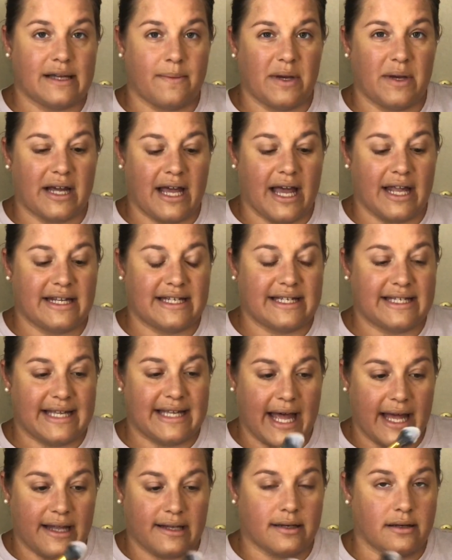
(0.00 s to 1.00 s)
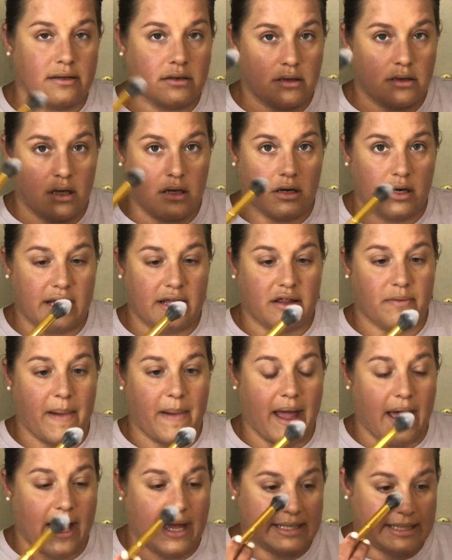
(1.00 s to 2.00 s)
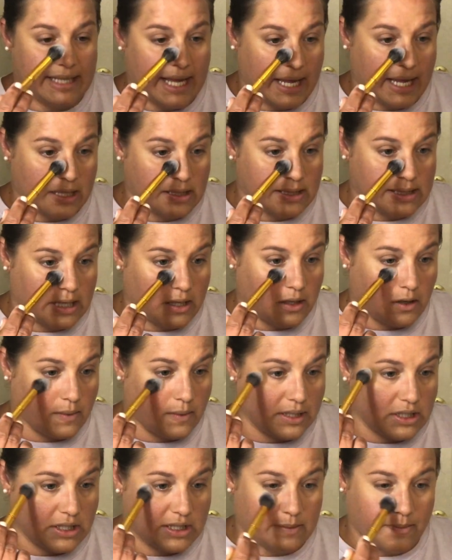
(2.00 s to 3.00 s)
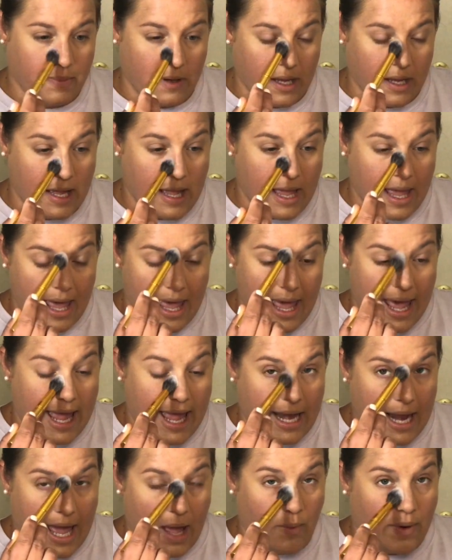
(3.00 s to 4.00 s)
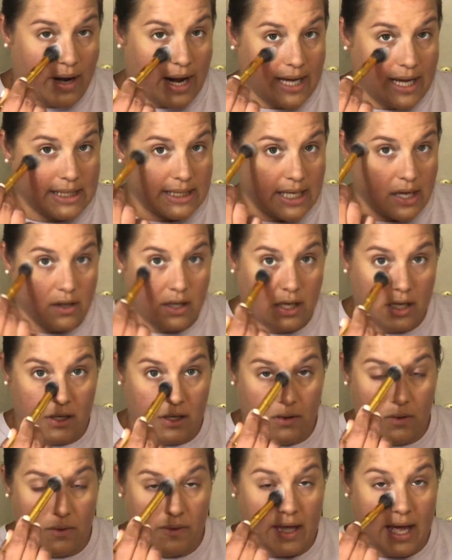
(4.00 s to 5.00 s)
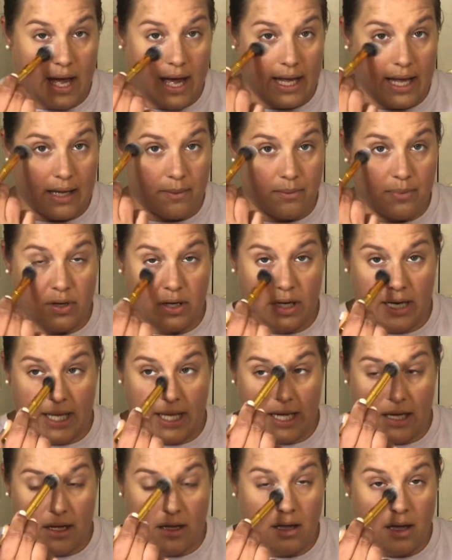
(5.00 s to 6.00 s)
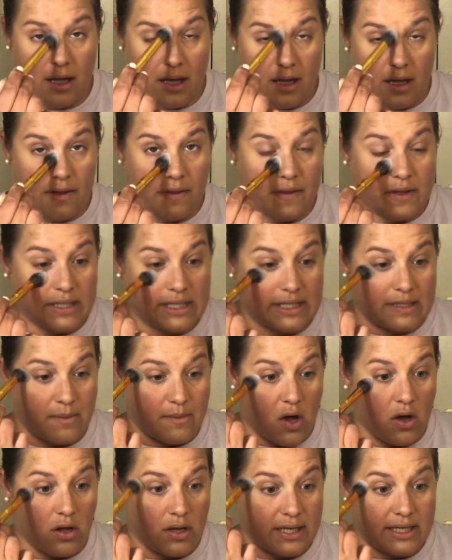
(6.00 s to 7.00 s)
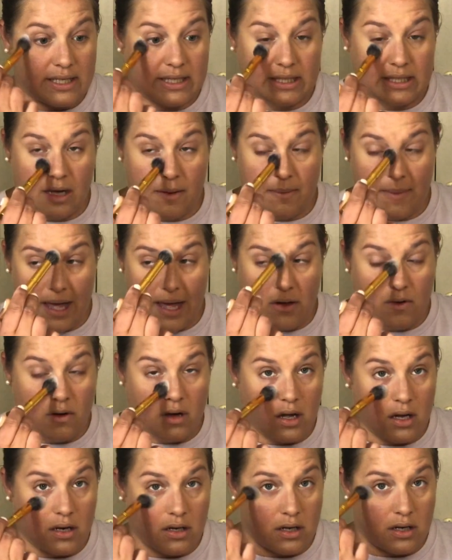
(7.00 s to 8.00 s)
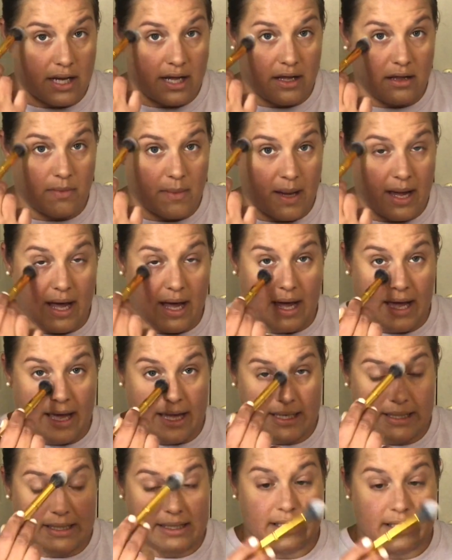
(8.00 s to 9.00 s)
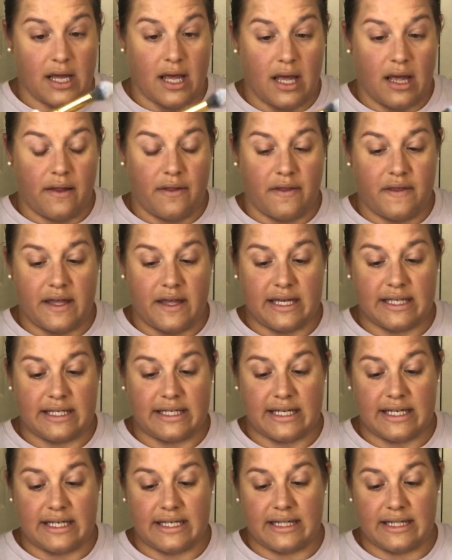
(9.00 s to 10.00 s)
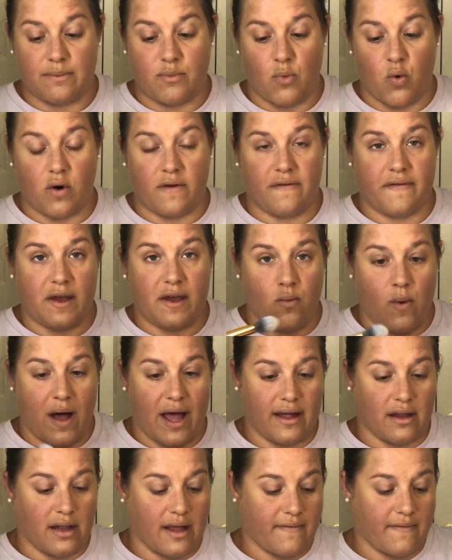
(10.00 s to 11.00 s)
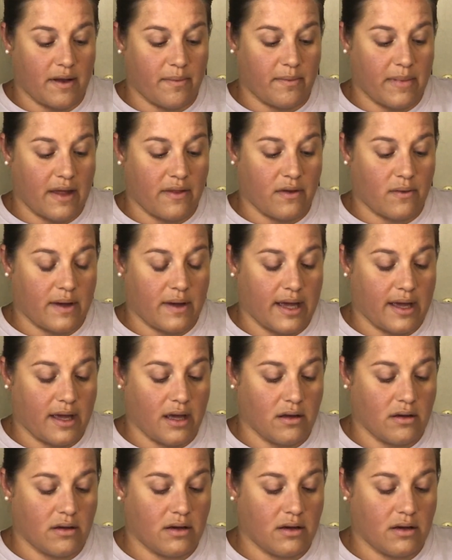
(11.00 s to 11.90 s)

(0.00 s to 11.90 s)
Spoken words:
I'm going to kind of set underneath my eyes that concealer we just put. And when I tell you that I am putting the smallest amount underneath my eyes, this is the Morphe Y11, by the way.